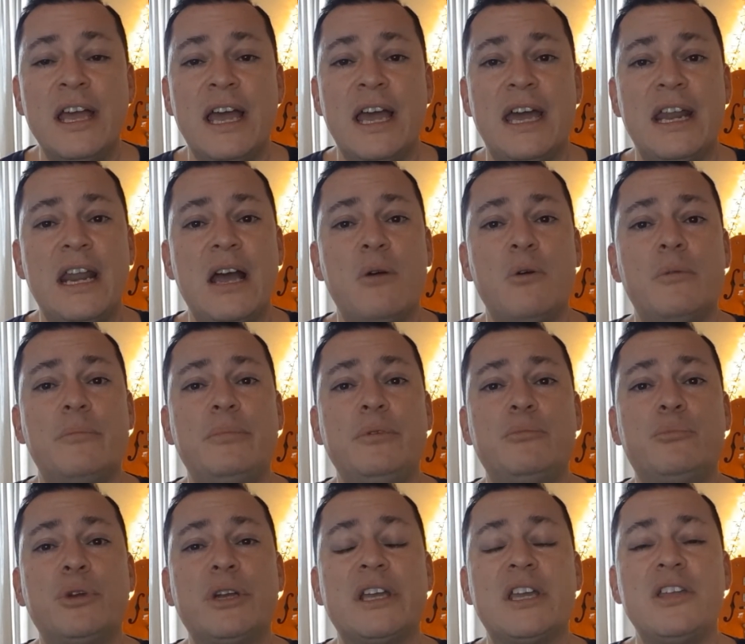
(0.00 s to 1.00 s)
and I will be
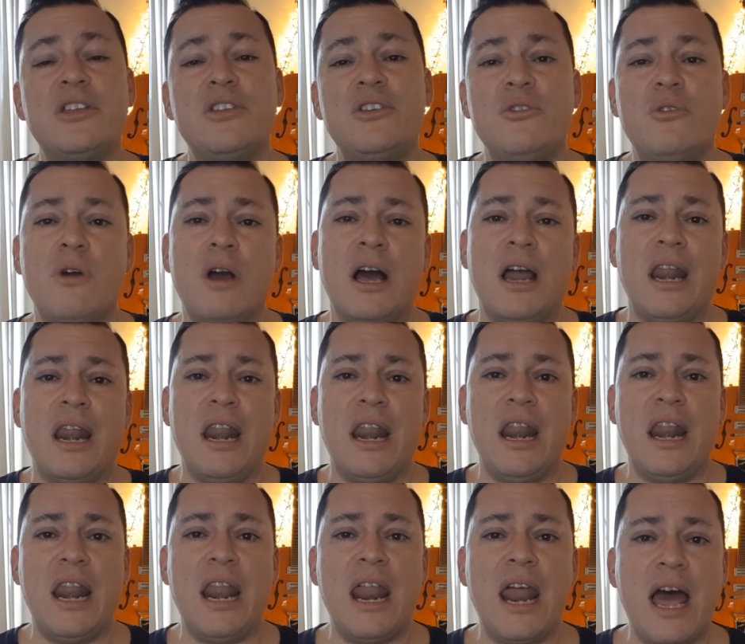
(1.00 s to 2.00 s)
bringing you a
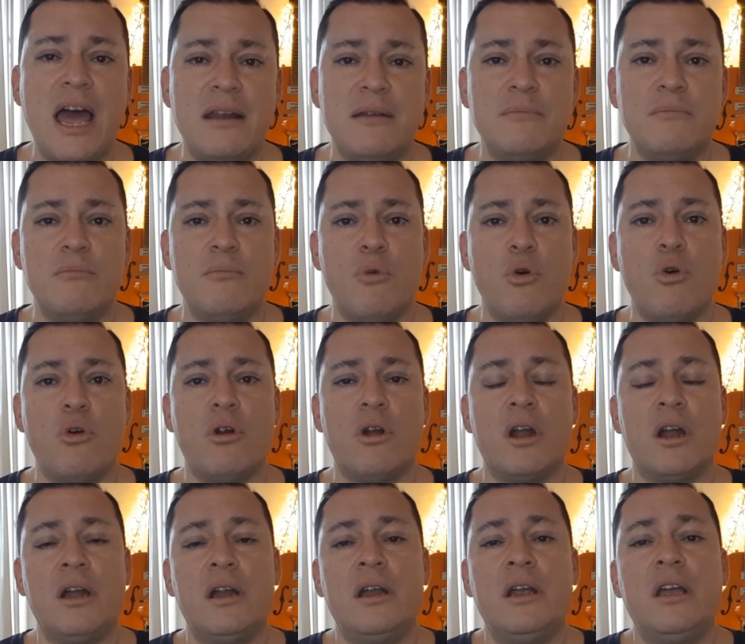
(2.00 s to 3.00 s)
lot
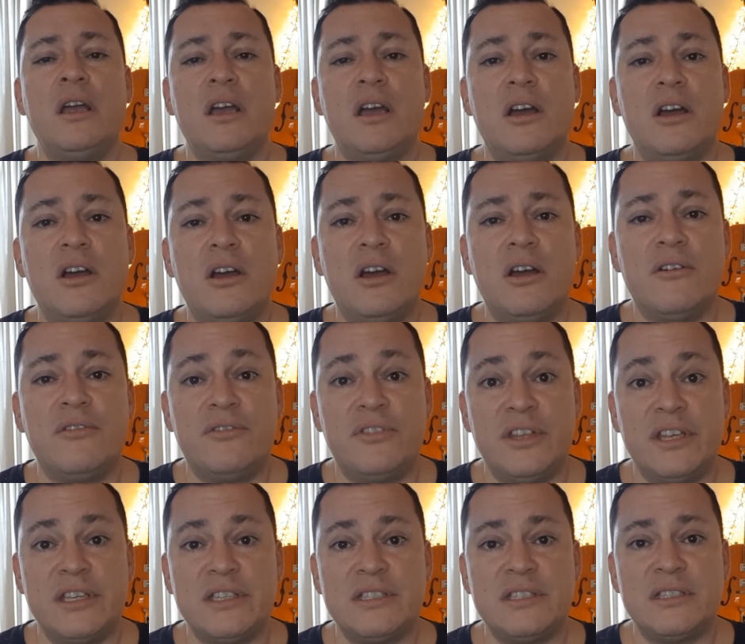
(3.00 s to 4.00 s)
more of
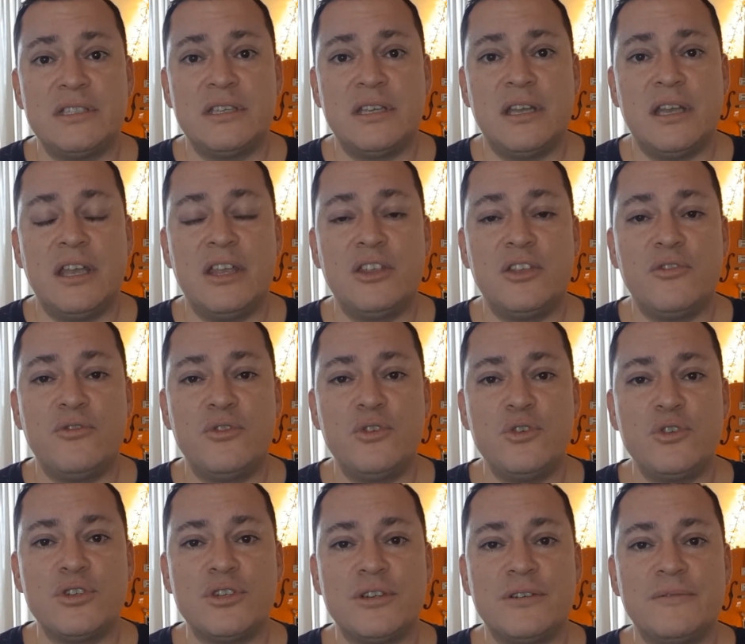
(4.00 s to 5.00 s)
this in the
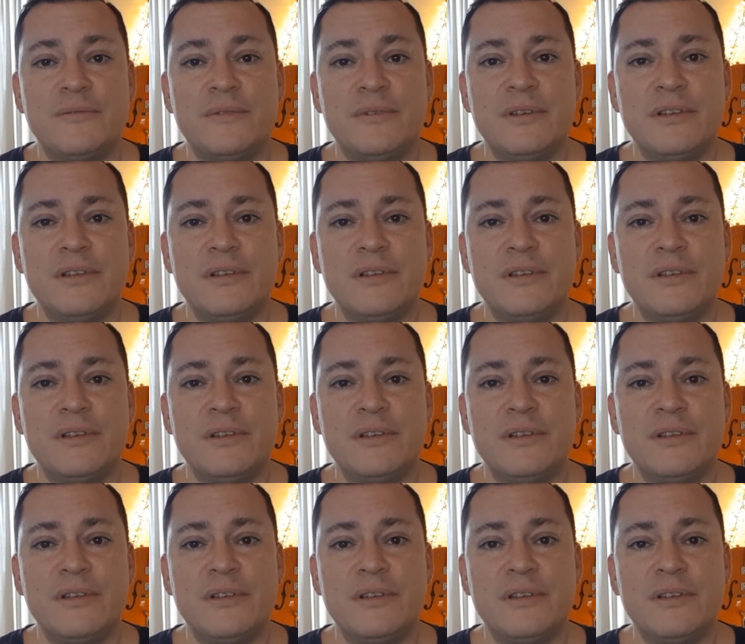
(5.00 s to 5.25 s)
future.